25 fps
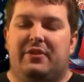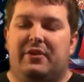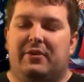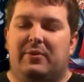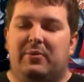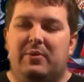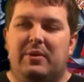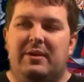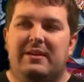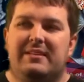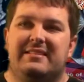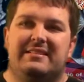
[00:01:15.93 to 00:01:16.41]

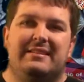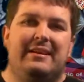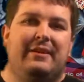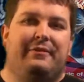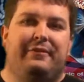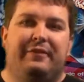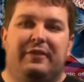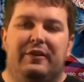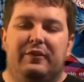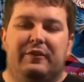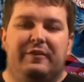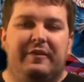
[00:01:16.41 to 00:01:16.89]
There was a
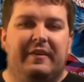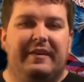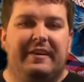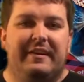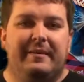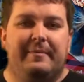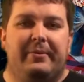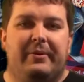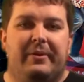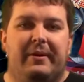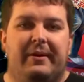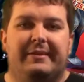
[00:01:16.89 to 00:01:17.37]
few
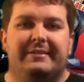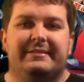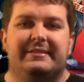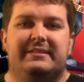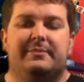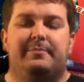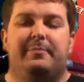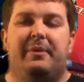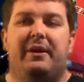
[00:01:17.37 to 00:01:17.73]
funny parts,